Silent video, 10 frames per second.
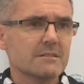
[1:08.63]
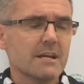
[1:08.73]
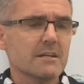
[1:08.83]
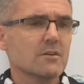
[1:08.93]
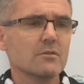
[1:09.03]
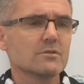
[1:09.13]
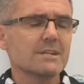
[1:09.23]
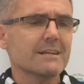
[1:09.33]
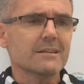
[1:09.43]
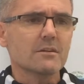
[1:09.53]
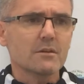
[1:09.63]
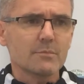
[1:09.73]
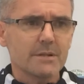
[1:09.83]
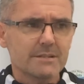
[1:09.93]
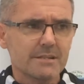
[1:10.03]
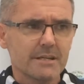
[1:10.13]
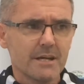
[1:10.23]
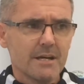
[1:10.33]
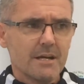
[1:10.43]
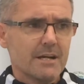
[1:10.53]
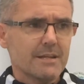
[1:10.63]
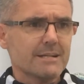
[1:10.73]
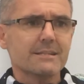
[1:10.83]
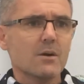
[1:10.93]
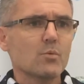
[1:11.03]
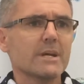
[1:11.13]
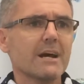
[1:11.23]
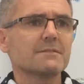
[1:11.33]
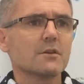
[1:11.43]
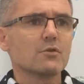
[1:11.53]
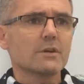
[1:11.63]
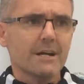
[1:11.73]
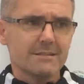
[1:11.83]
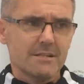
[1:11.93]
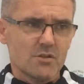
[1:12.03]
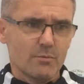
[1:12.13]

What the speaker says: technical or tactical ability, and that's how we have to look at it.